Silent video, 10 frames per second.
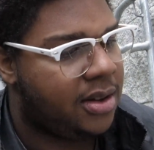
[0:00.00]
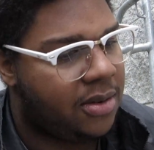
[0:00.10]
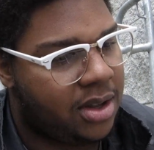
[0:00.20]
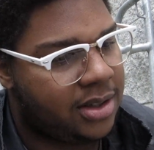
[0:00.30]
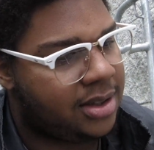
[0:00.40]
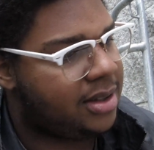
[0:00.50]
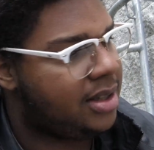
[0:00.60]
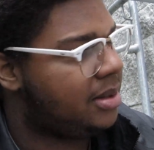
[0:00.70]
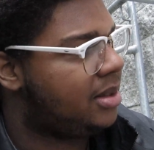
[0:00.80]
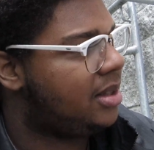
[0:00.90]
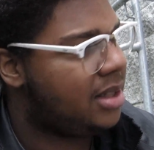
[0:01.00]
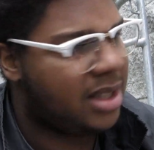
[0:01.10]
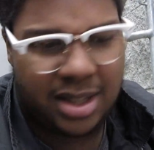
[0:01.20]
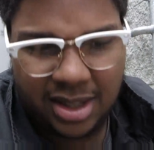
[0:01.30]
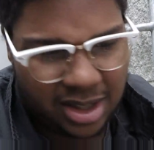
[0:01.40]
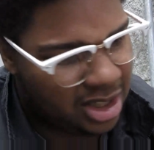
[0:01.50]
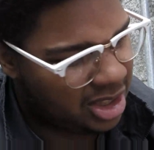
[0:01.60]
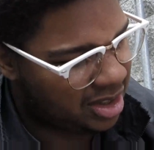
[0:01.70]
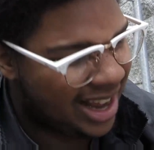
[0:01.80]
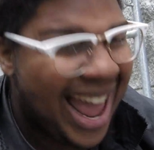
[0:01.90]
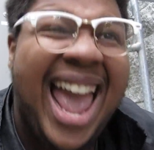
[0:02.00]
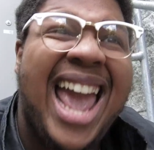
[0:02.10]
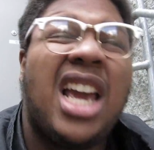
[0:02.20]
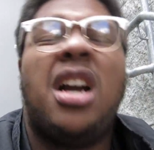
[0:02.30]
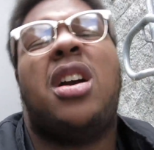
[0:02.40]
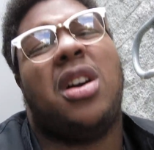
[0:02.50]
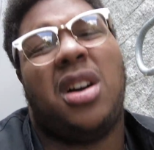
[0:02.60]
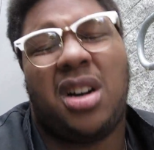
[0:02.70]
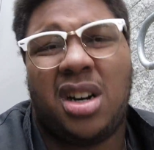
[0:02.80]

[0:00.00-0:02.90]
just anger.